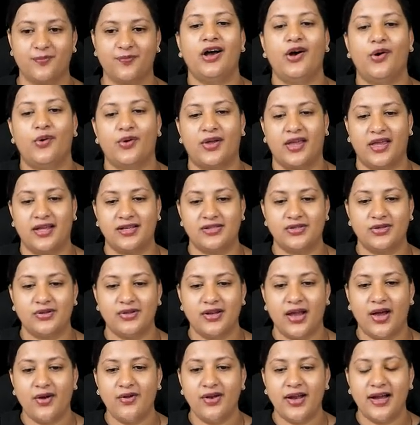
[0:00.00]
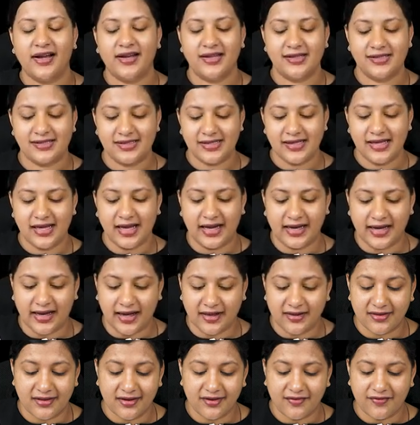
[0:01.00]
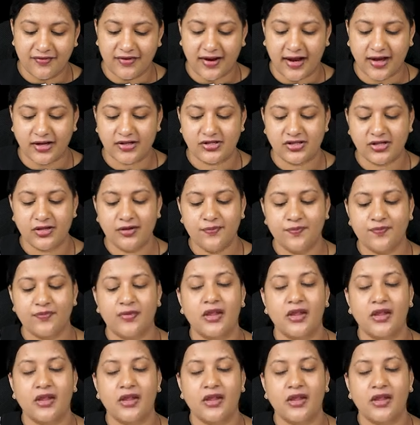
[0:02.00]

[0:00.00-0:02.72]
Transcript: Okay, so now let us see another fracture.